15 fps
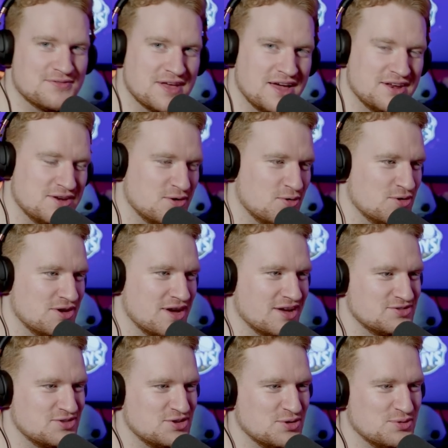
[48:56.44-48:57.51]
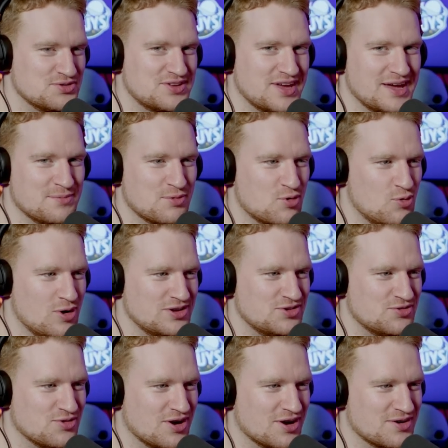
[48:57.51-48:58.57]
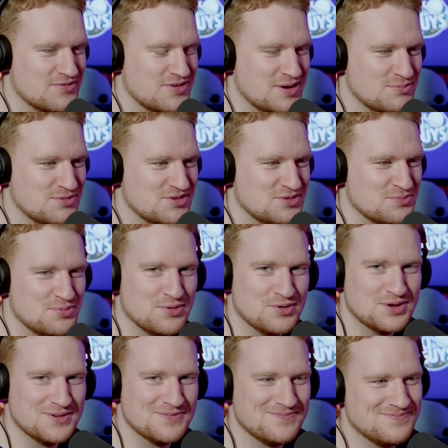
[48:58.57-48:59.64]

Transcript: left-handed, all you had to do was get him quite drunk for him to support you.